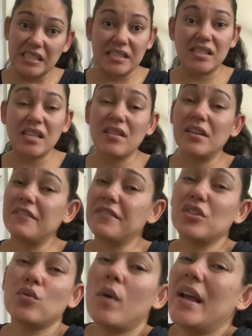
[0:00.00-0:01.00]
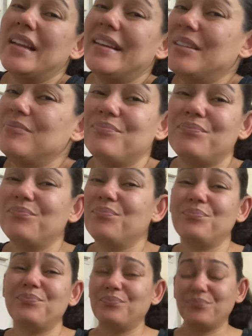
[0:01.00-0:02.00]
And selling it for 20,
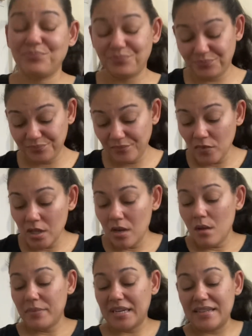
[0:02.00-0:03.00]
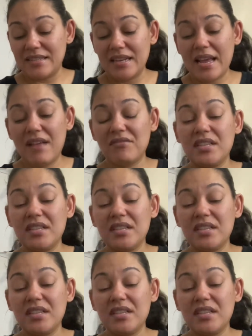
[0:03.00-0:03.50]
mm-mm but I did have